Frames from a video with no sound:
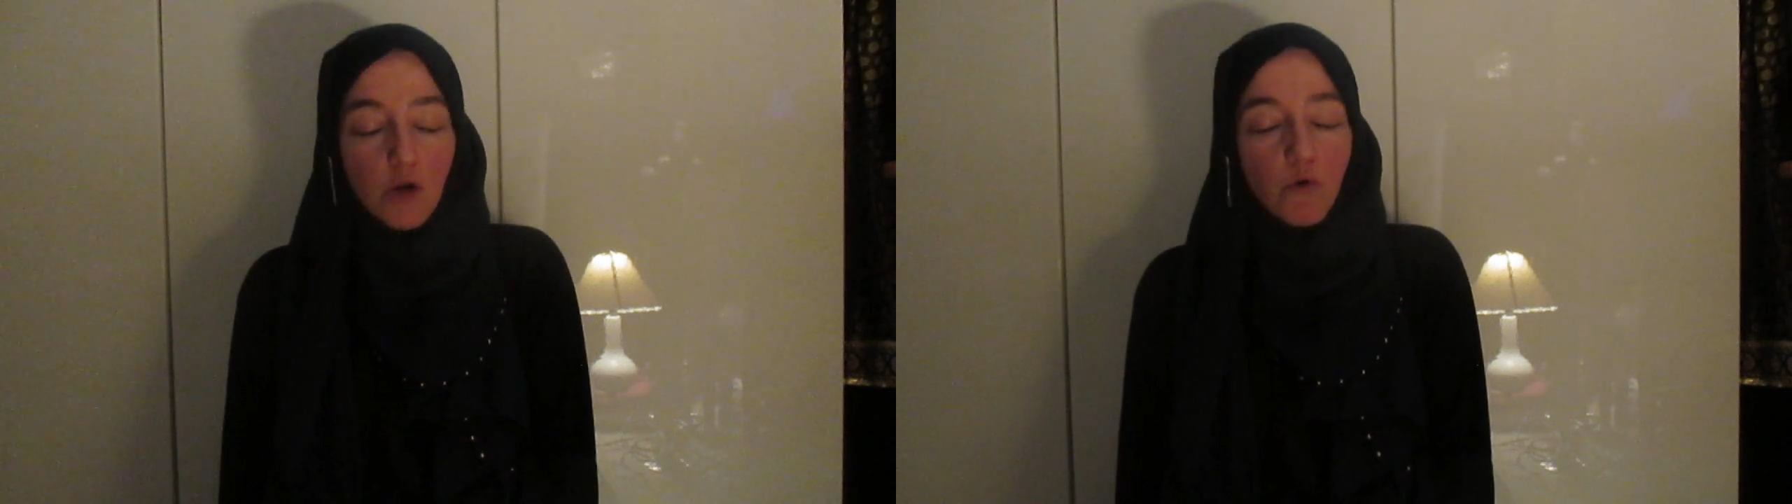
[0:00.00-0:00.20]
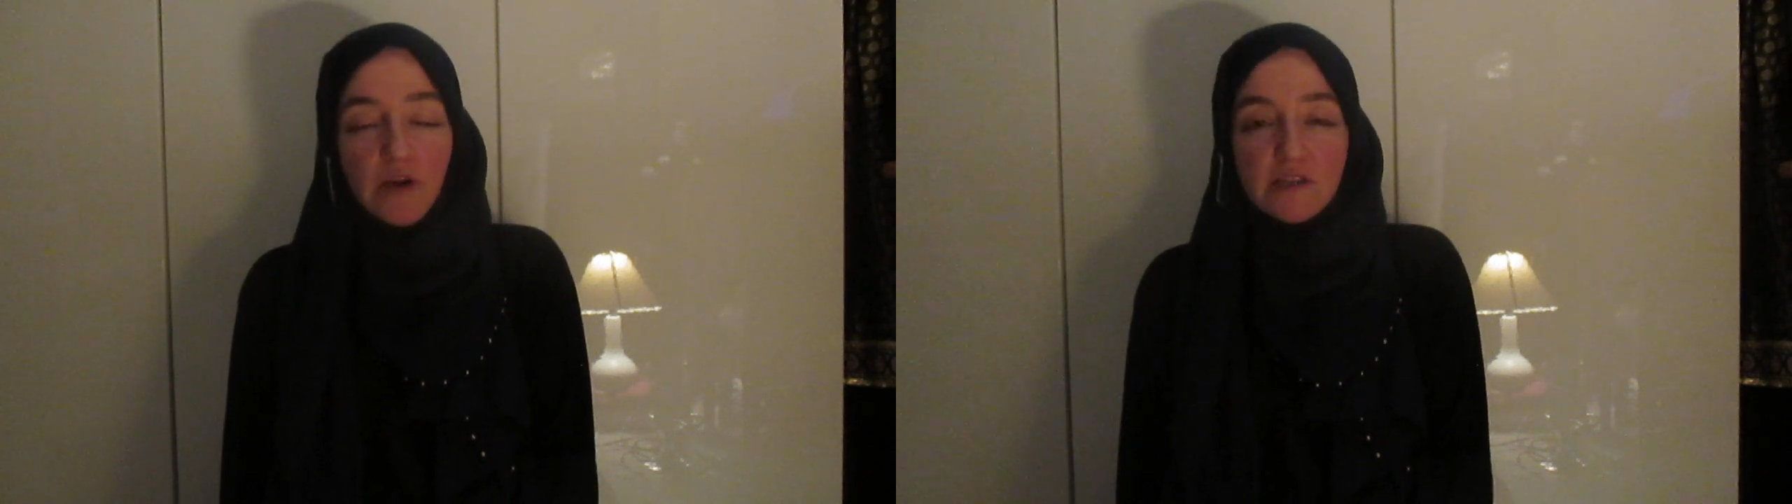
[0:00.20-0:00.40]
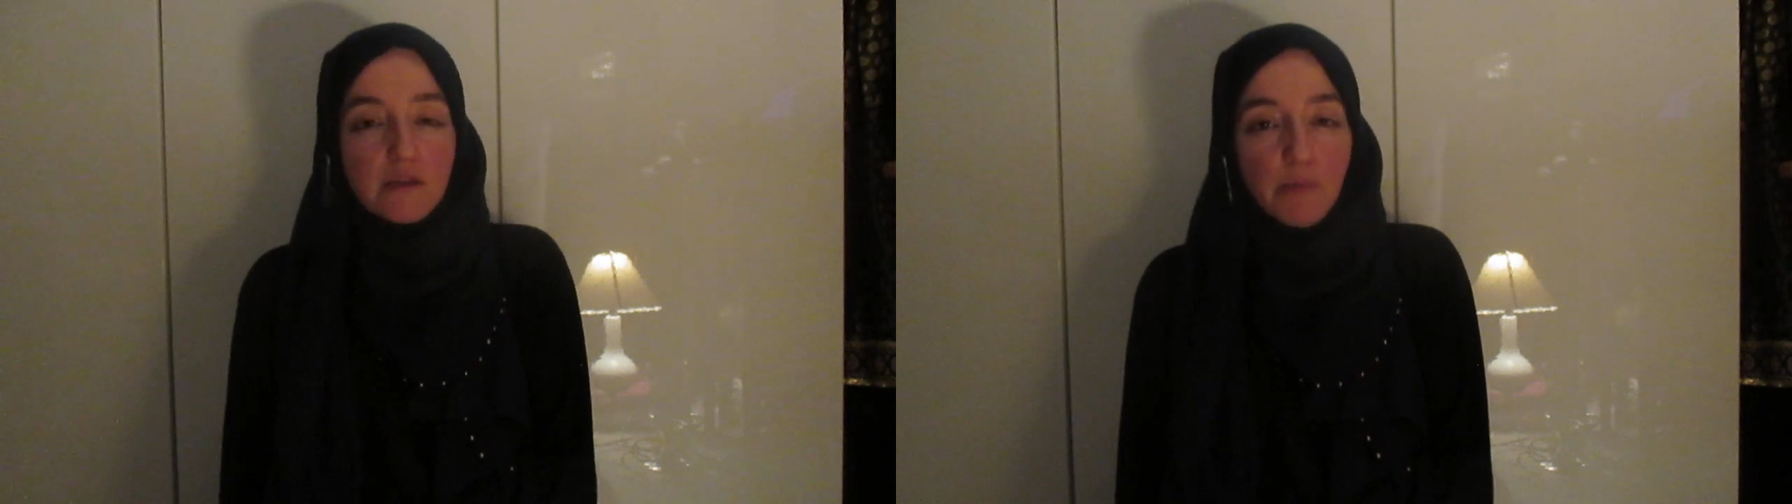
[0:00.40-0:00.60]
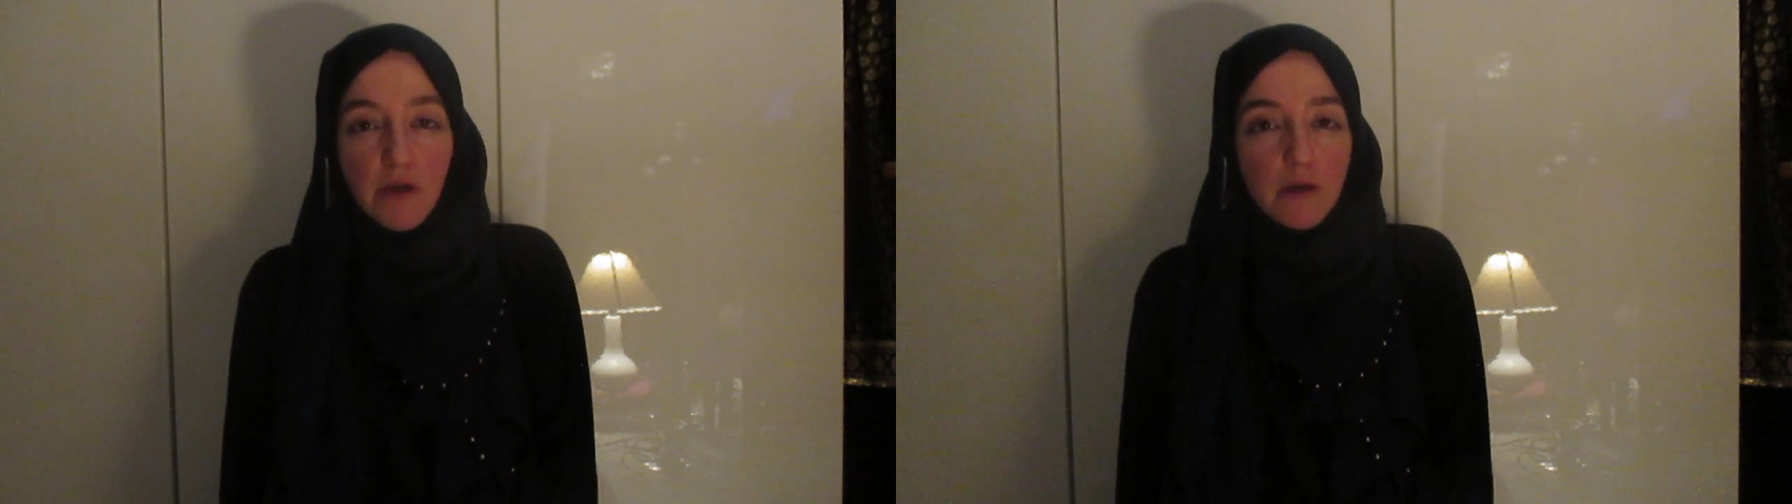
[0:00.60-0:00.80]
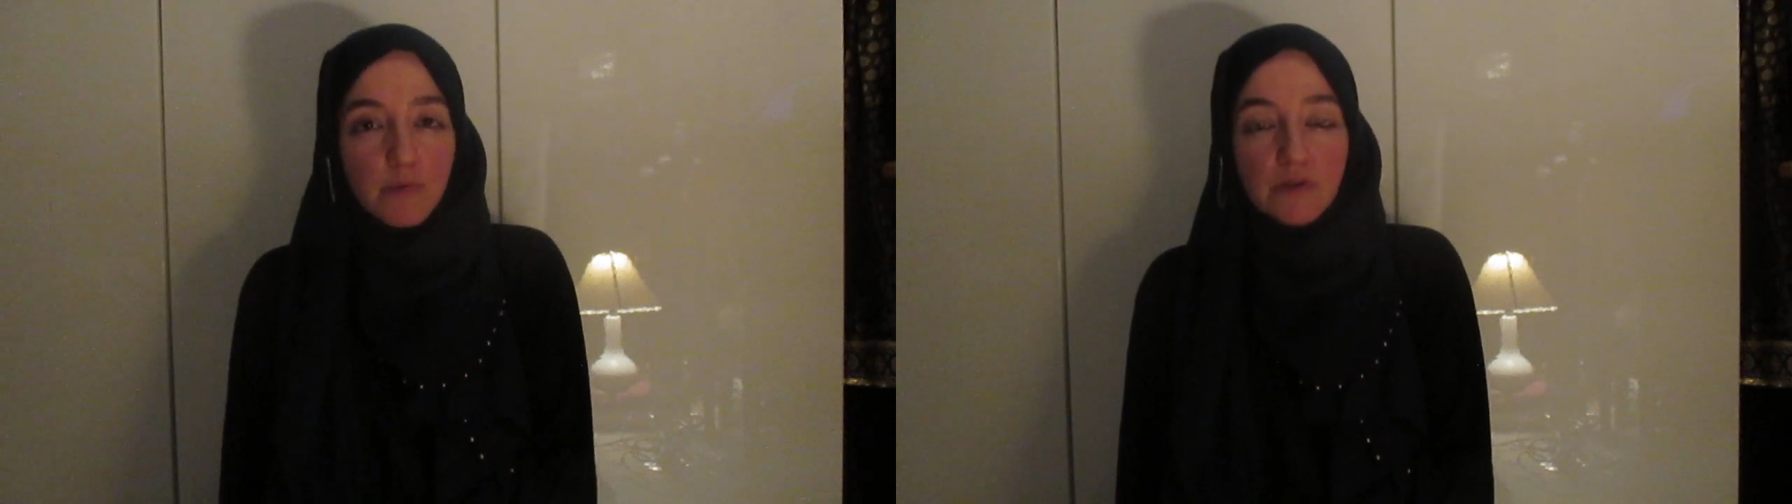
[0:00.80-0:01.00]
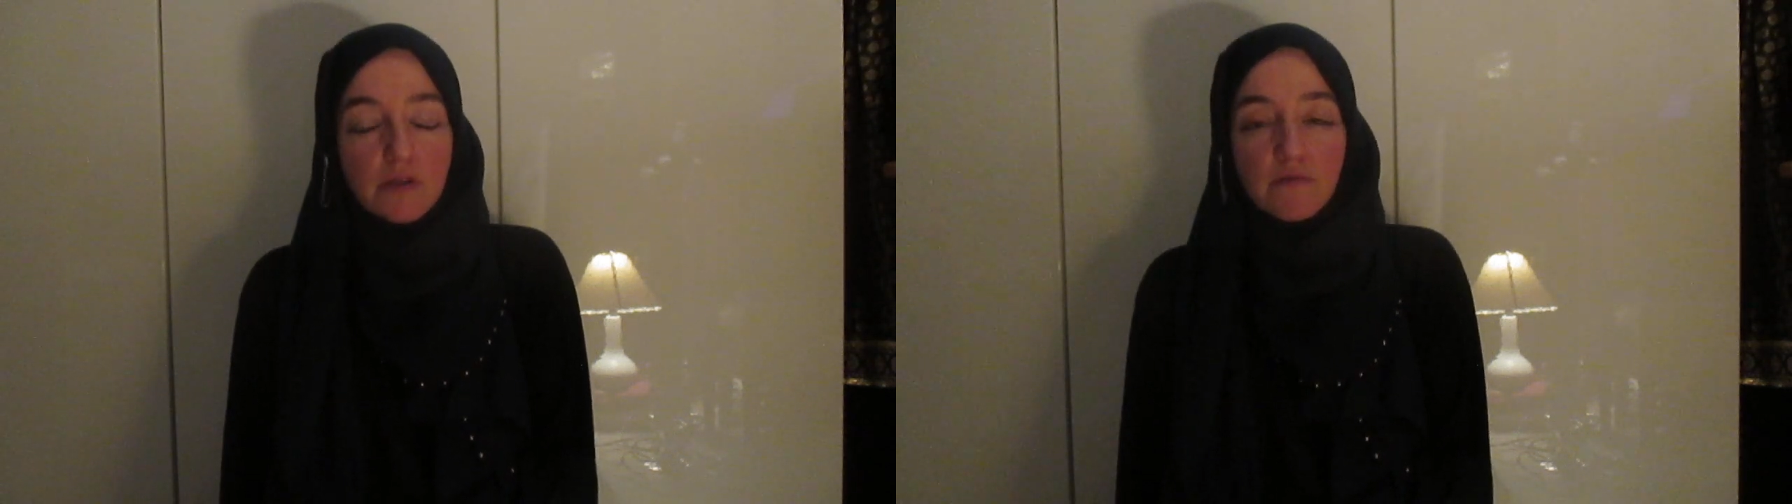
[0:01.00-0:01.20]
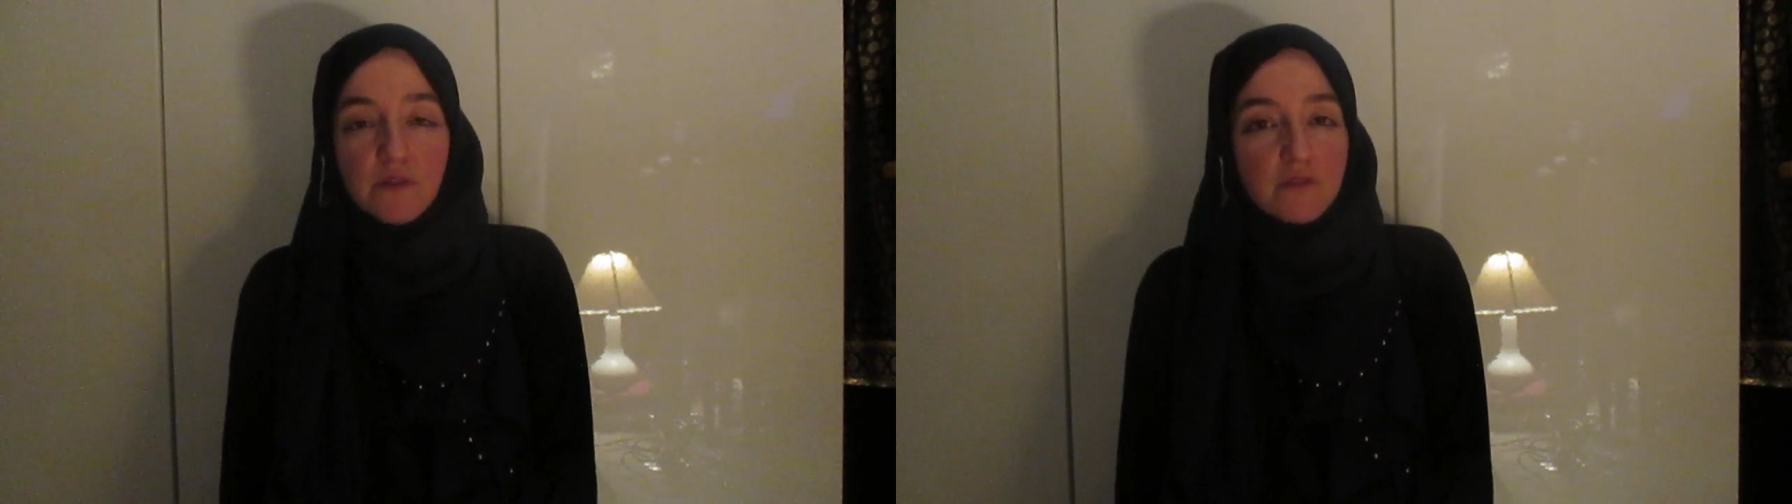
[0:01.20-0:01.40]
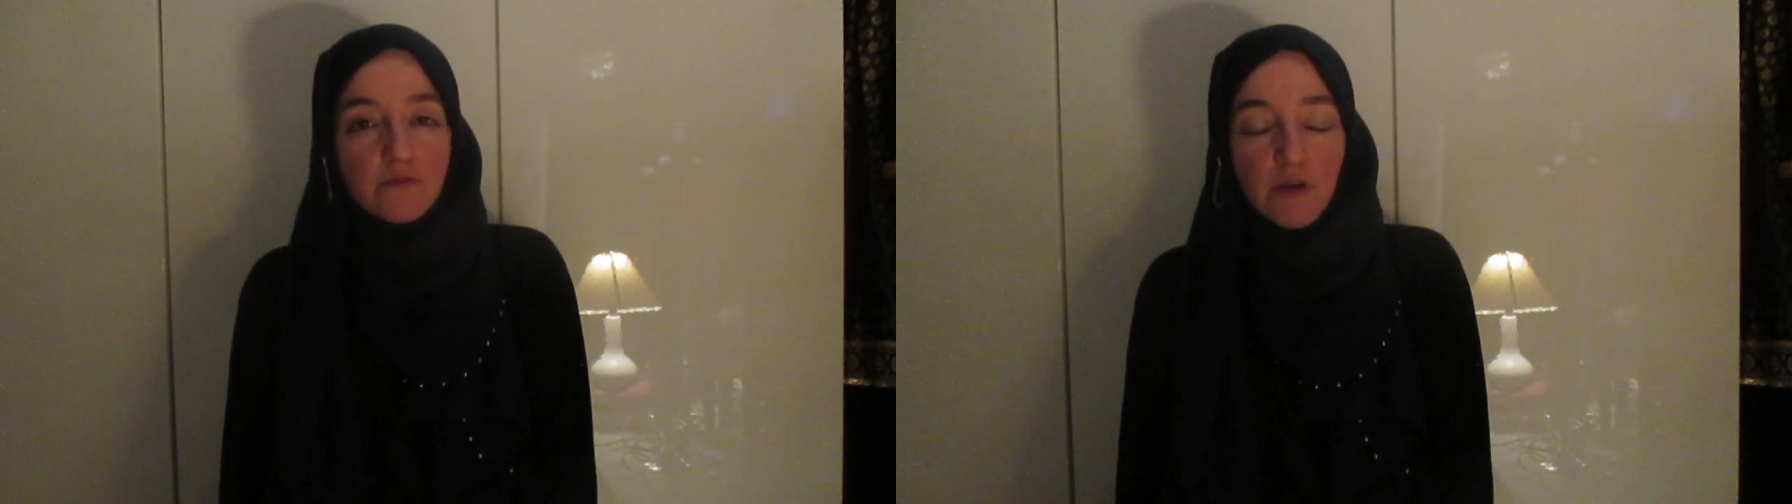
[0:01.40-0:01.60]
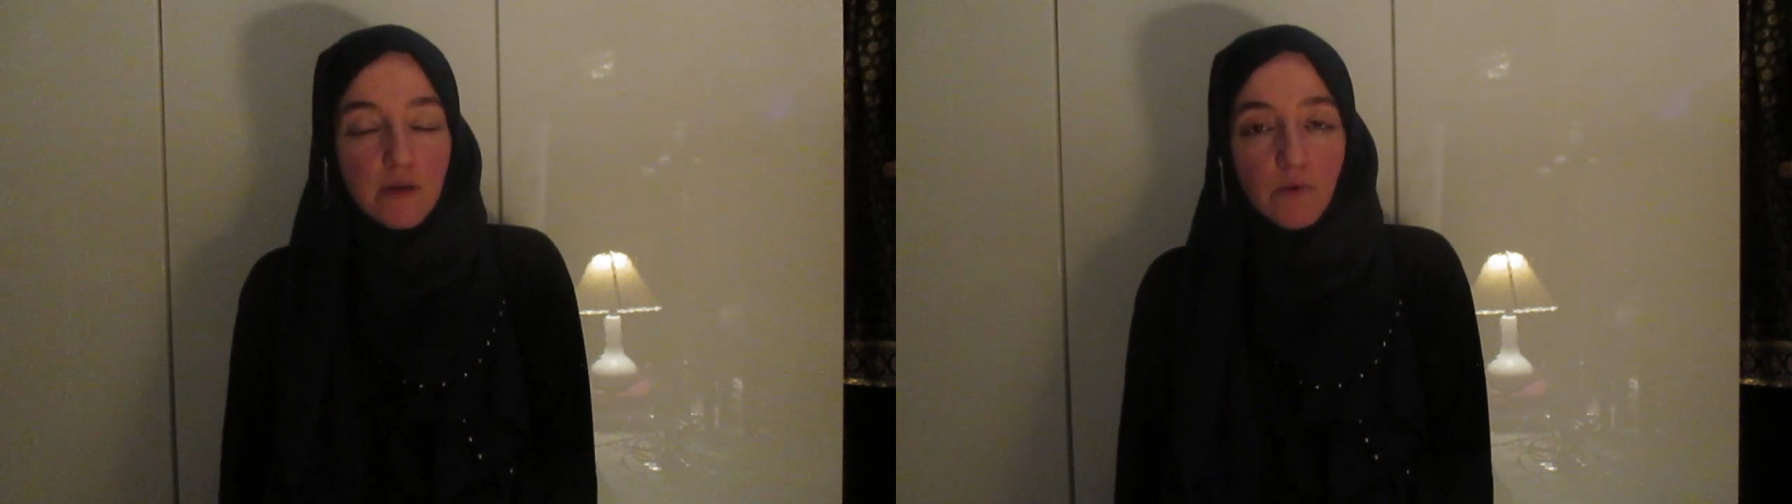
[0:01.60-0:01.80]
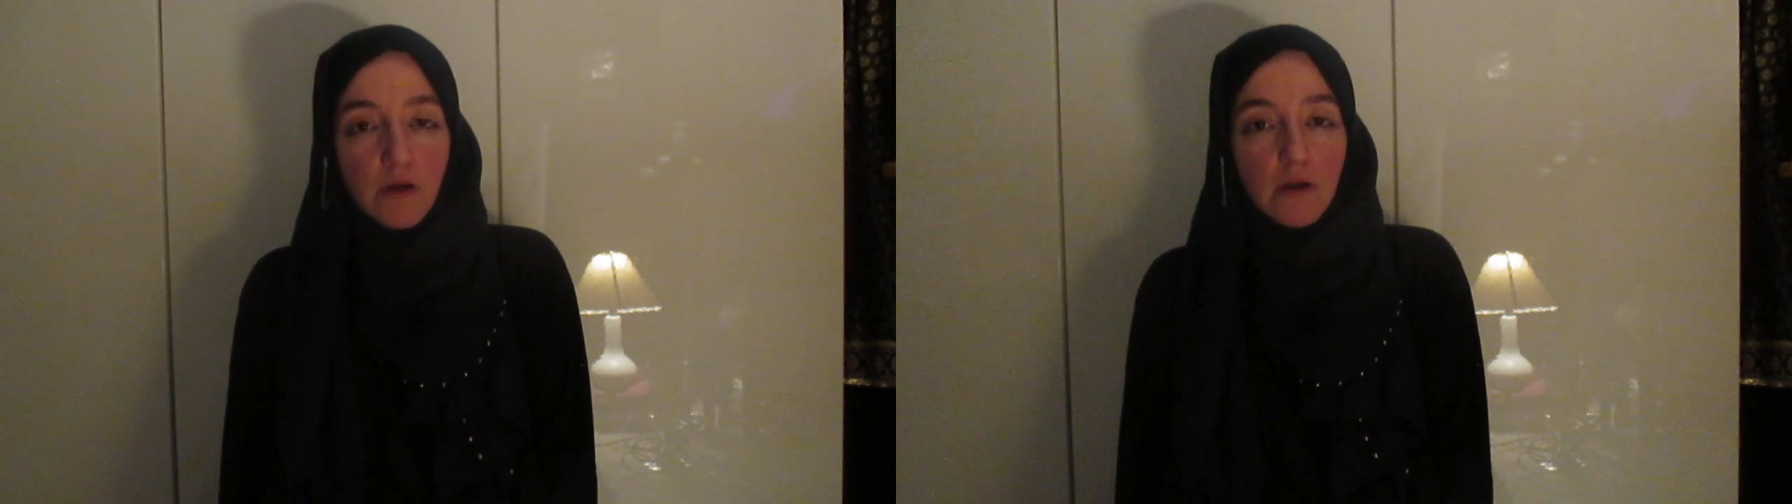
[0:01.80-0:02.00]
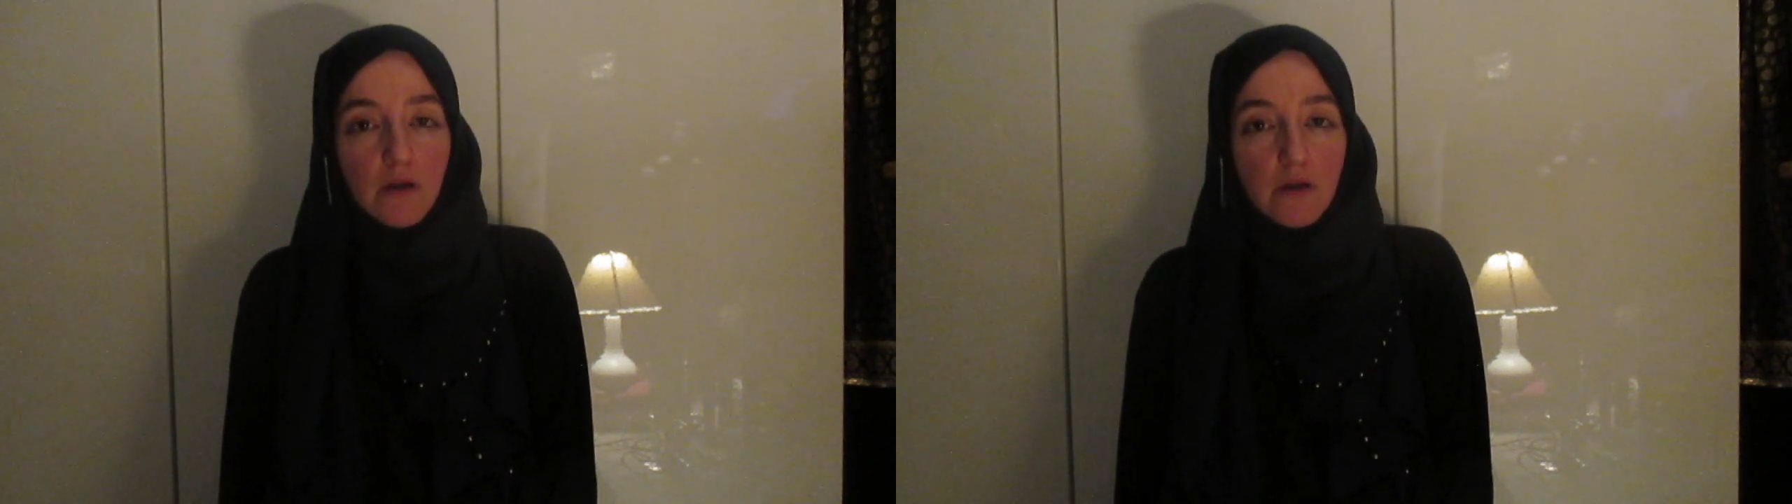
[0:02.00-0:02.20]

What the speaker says: What is the purpose of this framework,